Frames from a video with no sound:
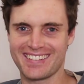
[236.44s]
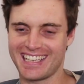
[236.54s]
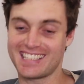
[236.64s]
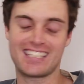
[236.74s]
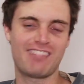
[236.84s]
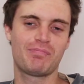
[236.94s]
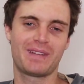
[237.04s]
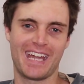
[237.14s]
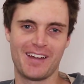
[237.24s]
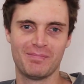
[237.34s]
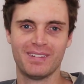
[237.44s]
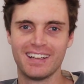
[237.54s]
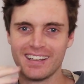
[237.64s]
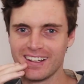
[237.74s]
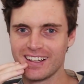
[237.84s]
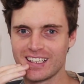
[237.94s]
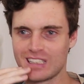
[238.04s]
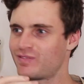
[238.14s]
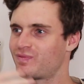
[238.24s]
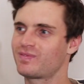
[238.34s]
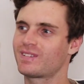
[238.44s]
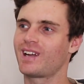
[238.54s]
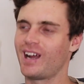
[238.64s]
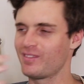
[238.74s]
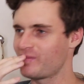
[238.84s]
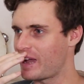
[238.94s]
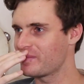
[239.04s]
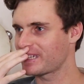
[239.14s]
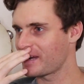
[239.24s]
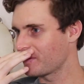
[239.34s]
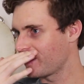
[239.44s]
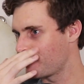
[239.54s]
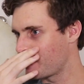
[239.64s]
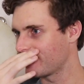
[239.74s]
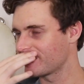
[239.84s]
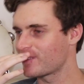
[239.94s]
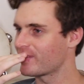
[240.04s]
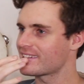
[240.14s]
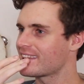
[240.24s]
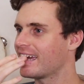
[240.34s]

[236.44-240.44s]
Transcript: like, it's 7 p.m. You've kind of maybe come around mainly to fix the